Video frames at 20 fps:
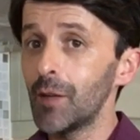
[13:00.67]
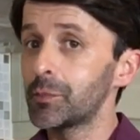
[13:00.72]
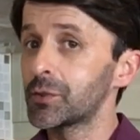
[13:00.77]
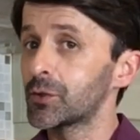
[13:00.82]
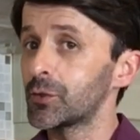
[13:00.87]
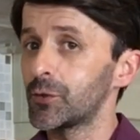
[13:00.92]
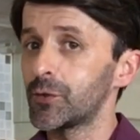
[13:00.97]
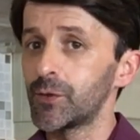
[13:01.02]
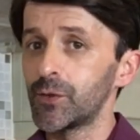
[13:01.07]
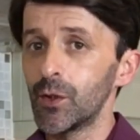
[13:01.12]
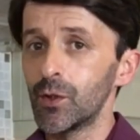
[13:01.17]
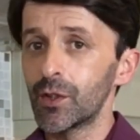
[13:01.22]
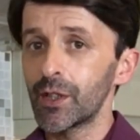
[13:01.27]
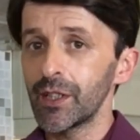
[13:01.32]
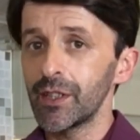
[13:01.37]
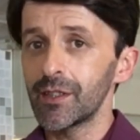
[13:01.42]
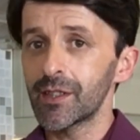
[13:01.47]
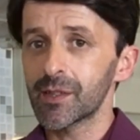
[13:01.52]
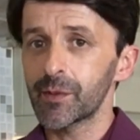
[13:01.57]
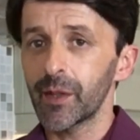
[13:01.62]
up to four
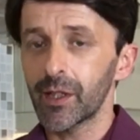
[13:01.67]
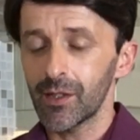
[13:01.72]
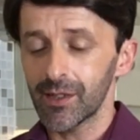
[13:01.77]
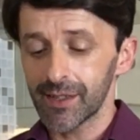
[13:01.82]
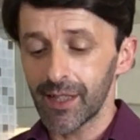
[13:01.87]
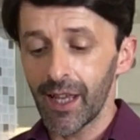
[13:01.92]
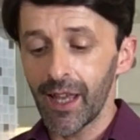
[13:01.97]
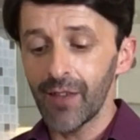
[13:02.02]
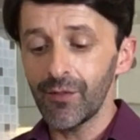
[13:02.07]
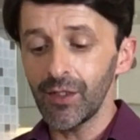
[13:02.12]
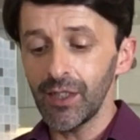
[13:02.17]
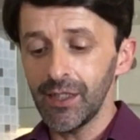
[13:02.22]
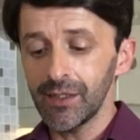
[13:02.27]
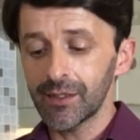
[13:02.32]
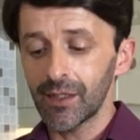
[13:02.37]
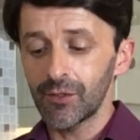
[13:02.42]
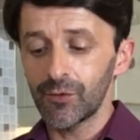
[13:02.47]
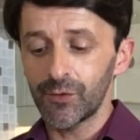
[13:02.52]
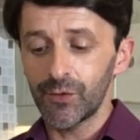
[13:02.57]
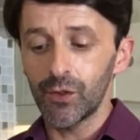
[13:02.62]
years because I have
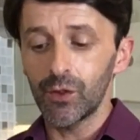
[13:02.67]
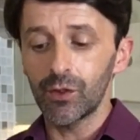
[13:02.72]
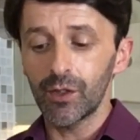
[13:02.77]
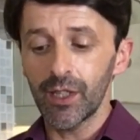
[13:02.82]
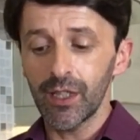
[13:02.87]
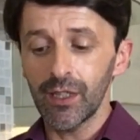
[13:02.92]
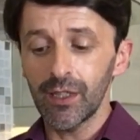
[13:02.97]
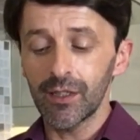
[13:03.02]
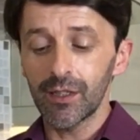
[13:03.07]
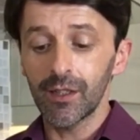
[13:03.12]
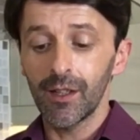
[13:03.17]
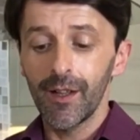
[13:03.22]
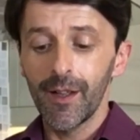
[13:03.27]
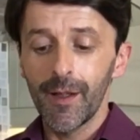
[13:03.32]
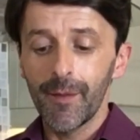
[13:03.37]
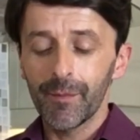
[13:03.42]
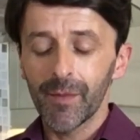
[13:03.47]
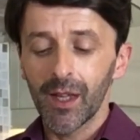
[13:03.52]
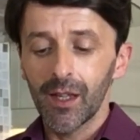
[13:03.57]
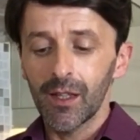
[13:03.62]
eaten four-year
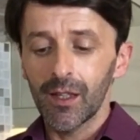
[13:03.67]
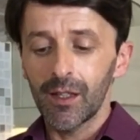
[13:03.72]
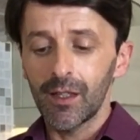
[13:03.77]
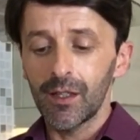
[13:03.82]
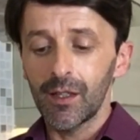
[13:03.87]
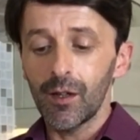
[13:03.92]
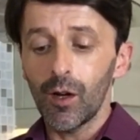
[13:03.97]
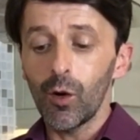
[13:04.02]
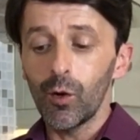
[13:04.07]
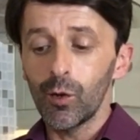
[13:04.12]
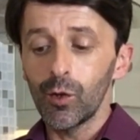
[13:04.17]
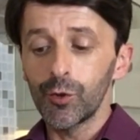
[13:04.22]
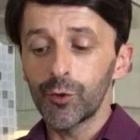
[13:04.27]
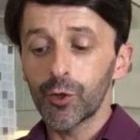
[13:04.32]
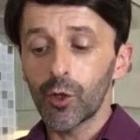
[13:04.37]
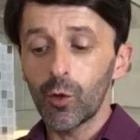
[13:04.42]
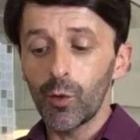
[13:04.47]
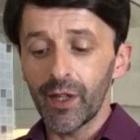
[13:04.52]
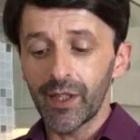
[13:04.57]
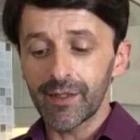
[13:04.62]
uh, old
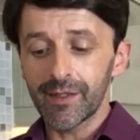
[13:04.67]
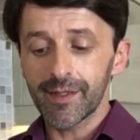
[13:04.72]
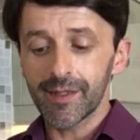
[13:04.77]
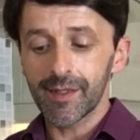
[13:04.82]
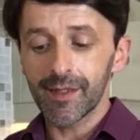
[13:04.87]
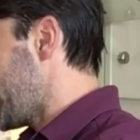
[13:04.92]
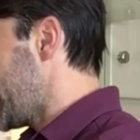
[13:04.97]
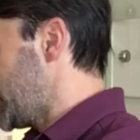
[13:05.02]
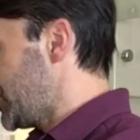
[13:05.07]
quince.